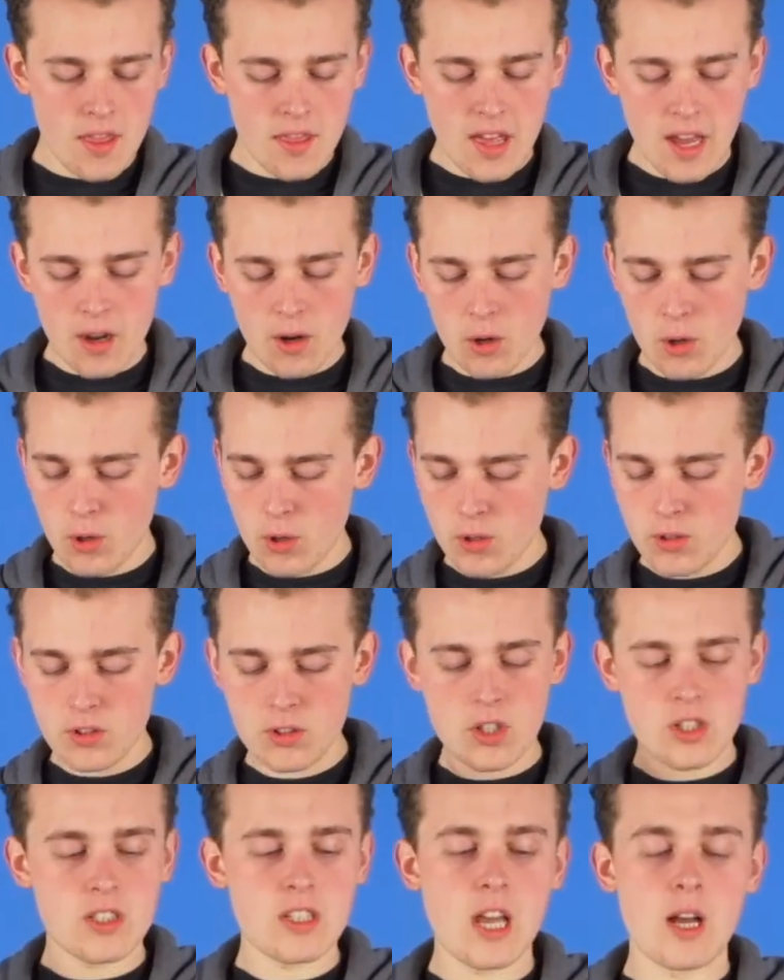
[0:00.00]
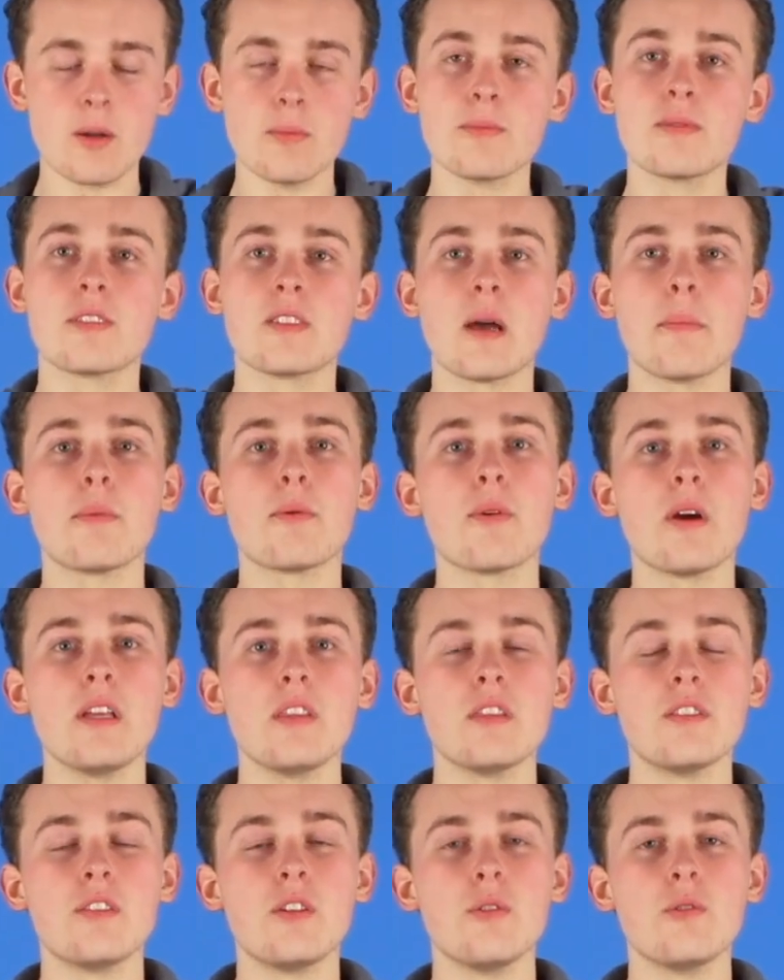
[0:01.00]
That hold just helps
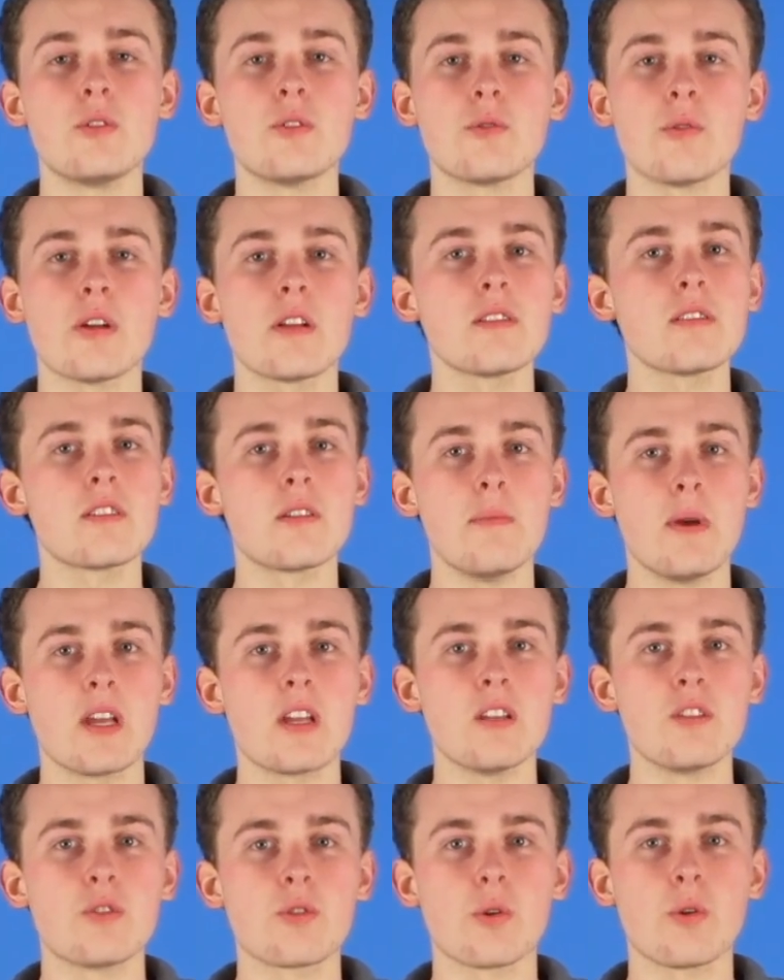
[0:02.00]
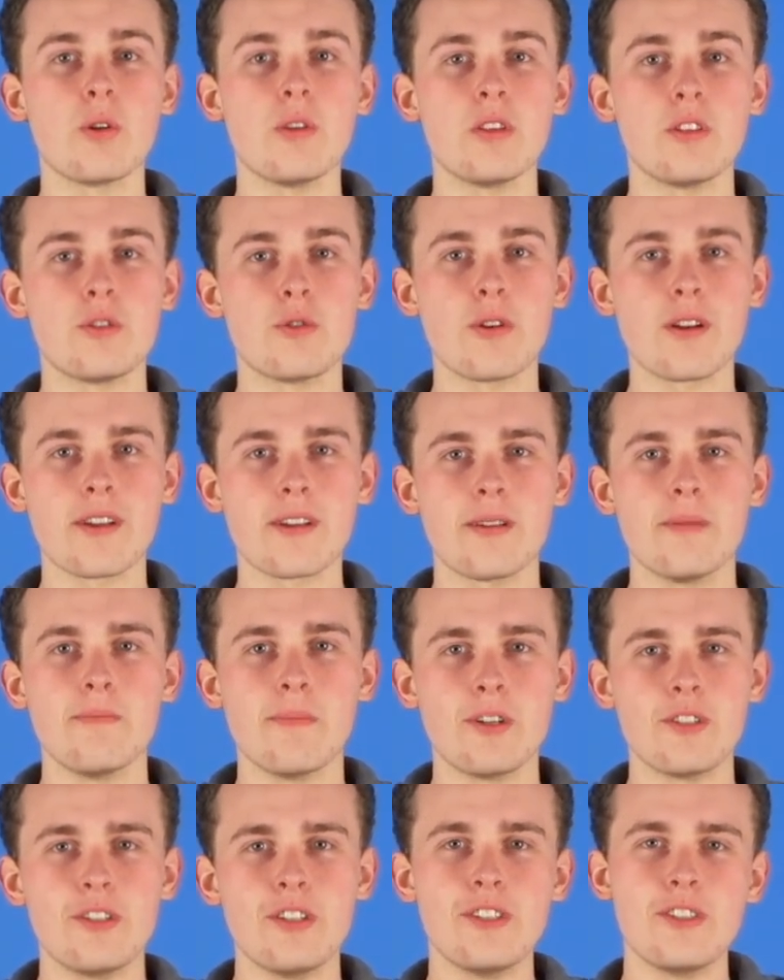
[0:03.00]
separate the two strings to make controlling the trick
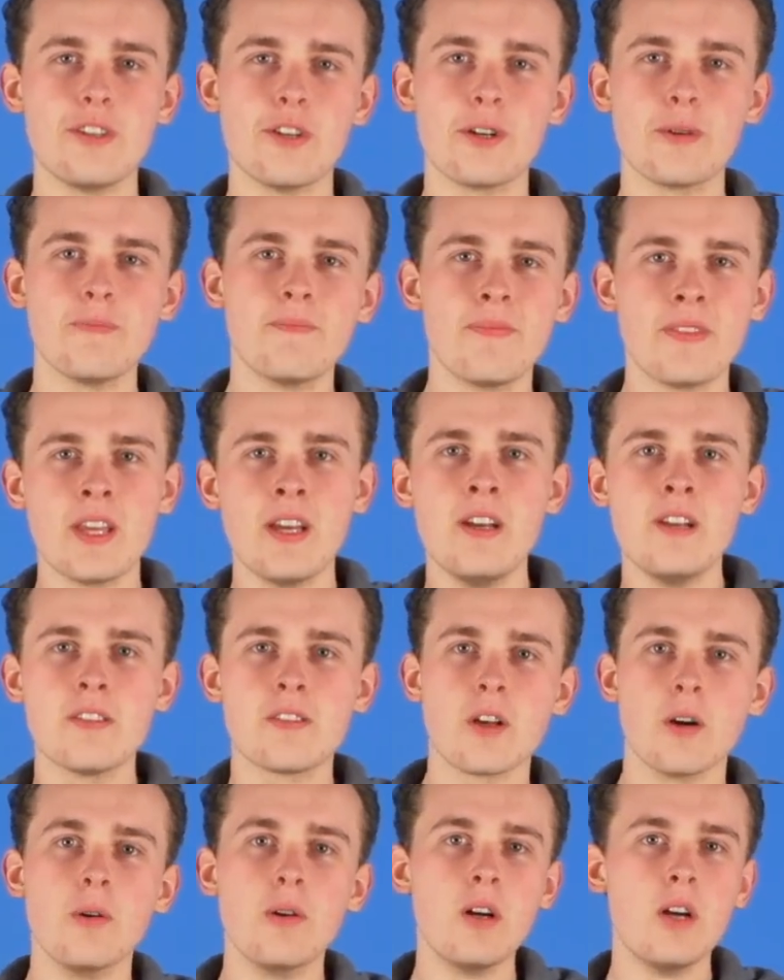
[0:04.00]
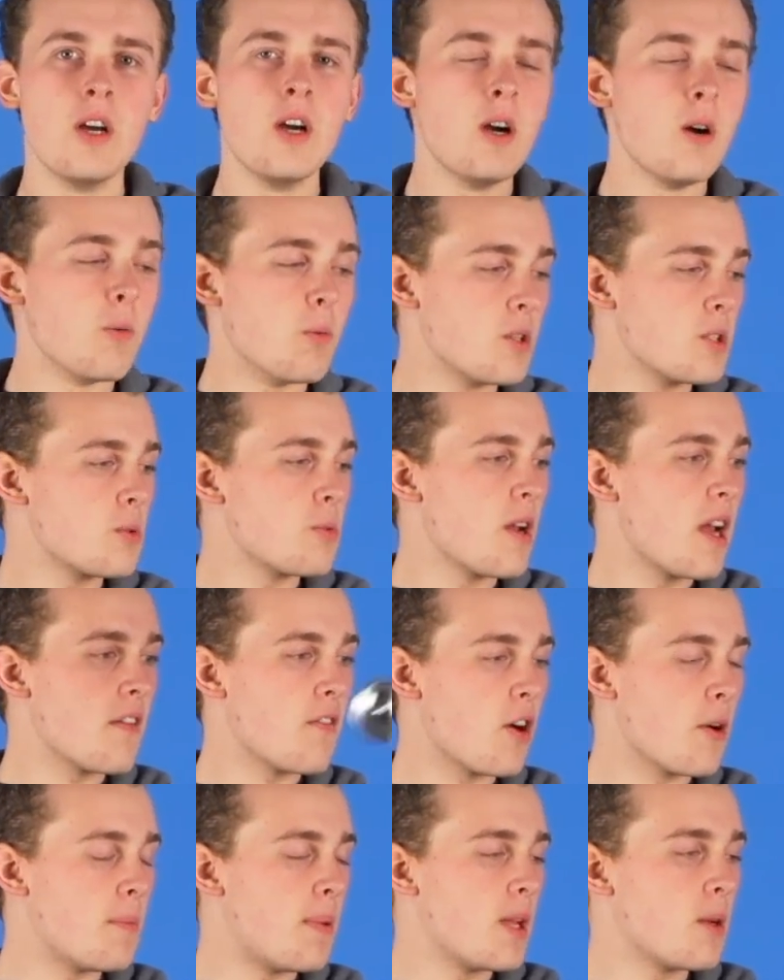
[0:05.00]
much easier. So once we
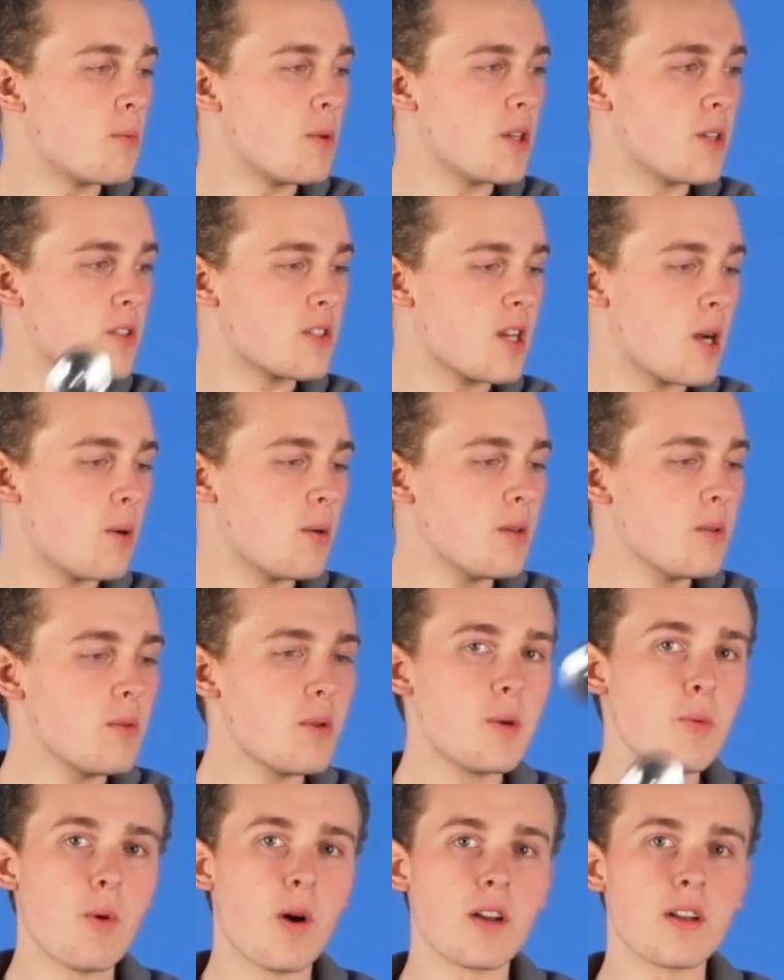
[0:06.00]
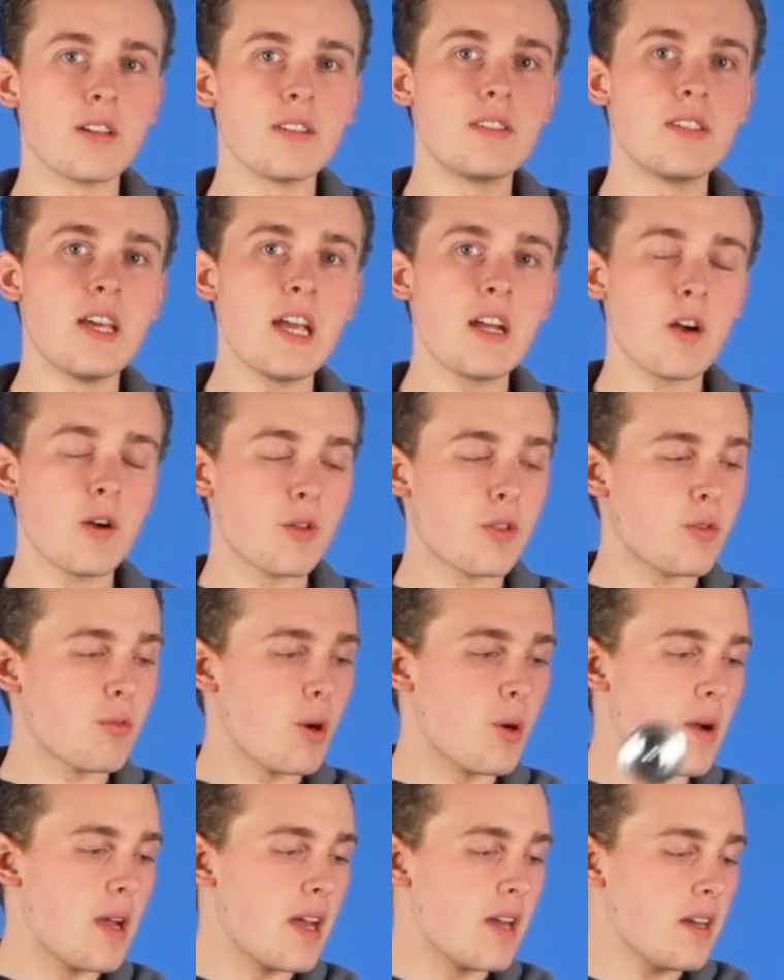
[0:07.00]
have our pinwheels going, we want to take our
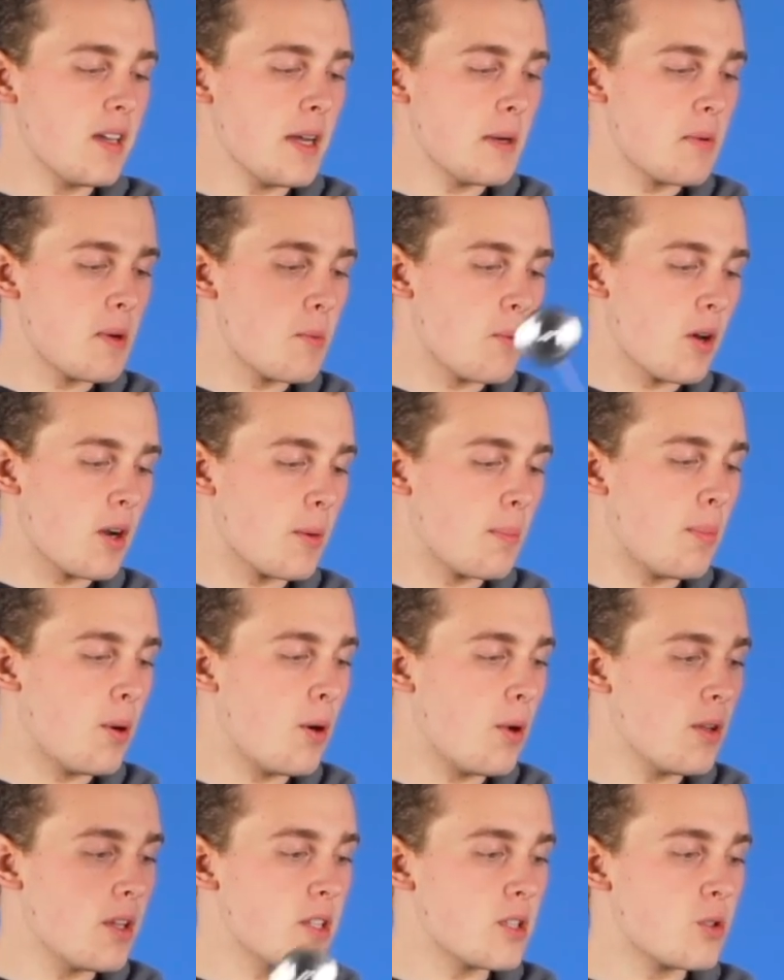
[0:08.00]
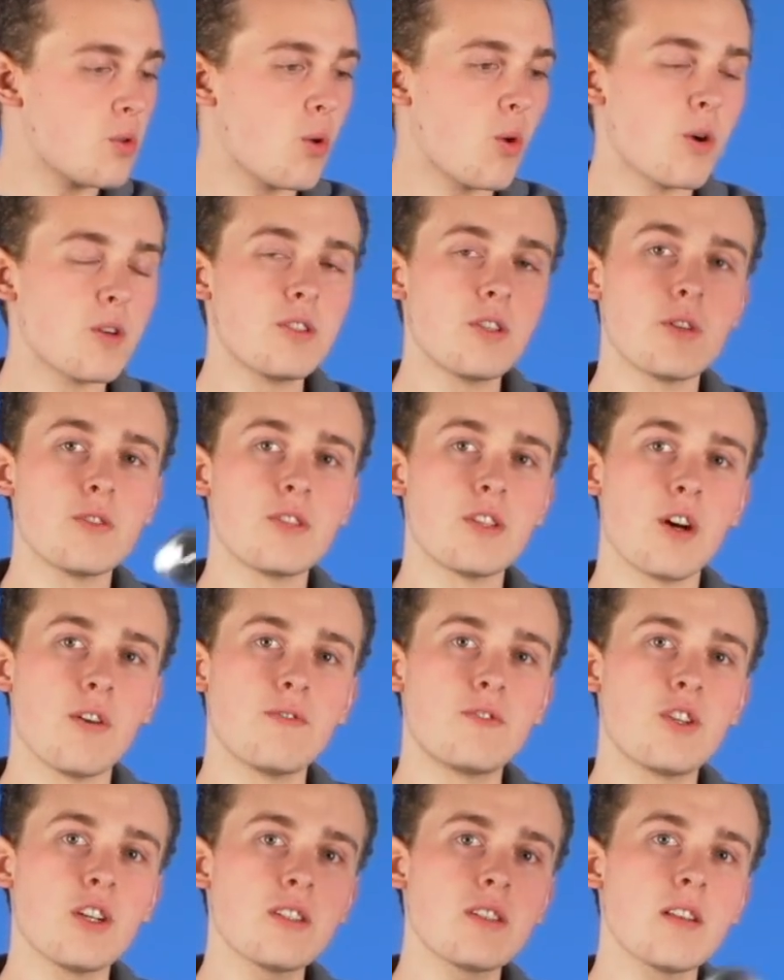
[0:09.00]
throw hand and we want to pull it towards
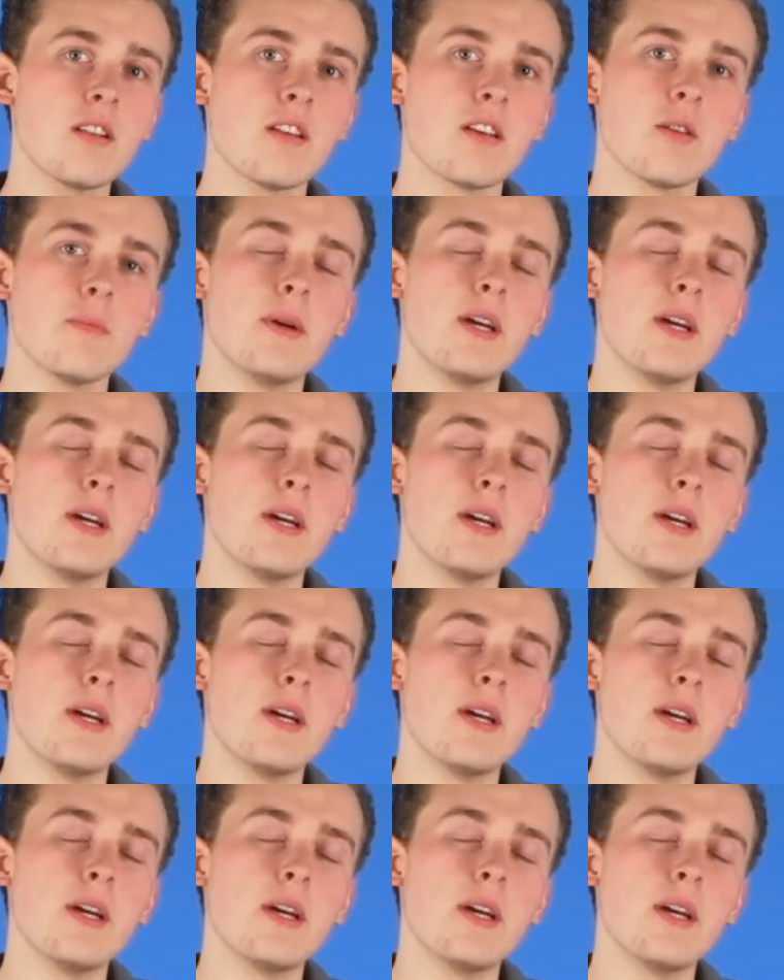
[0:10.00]
ourselves just a little